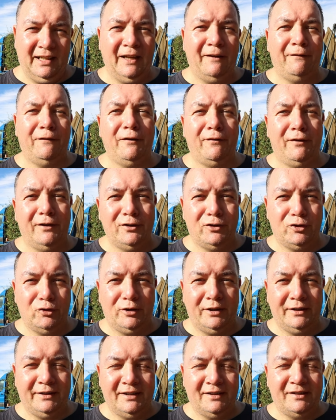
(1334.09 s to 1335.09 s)
If you've
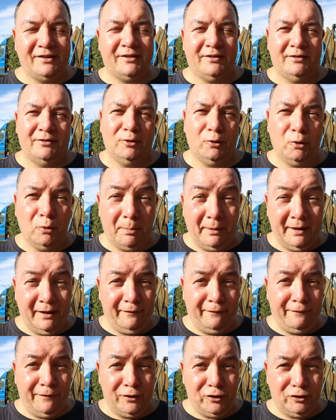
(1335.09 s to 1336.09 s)
enjoyed this,
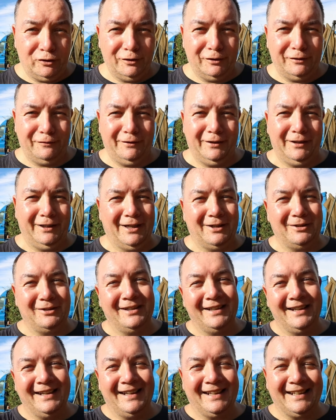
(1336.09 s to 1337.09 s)
albeit fishless video,
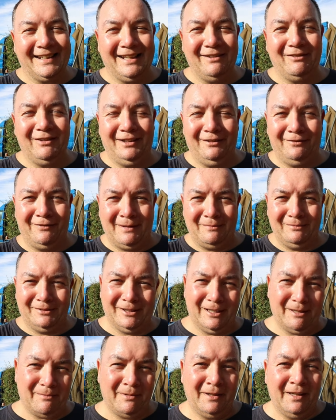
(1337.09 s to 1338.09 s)
give it a
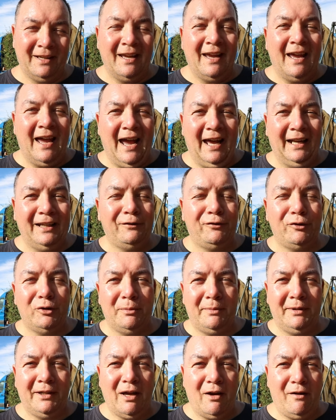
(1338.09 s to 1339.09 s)
thumbs up, and if you
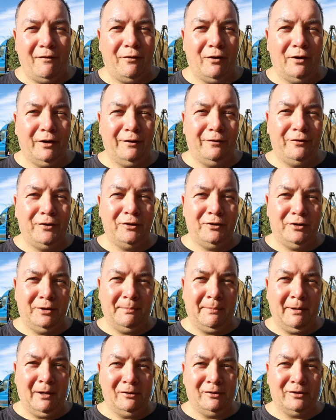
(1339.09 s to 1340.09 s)
want to be notified of future
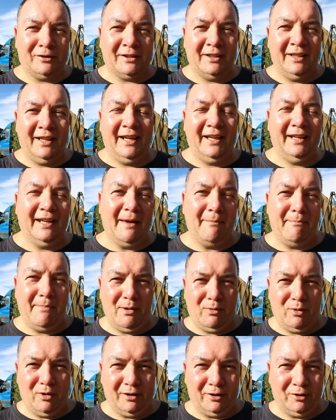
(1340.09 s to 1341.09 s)
posts, hit that
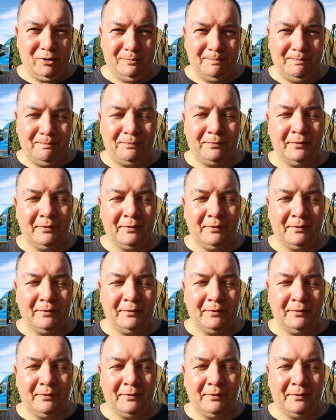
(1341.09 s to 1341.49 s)
bell icon.